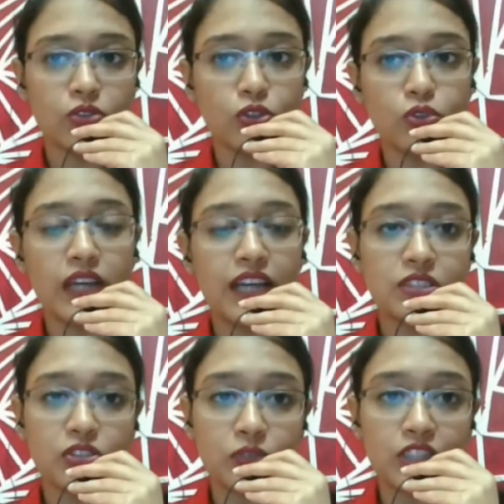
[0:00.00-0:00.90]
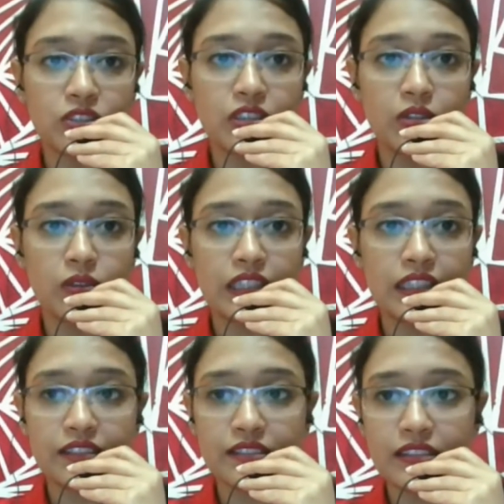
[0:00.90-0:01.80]
You have situational
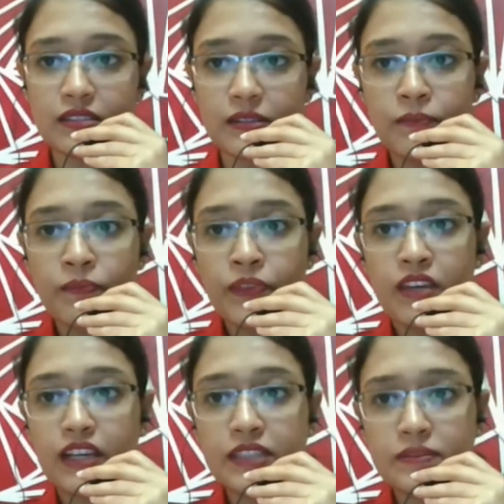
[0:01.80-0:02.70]
lonelinesses, right?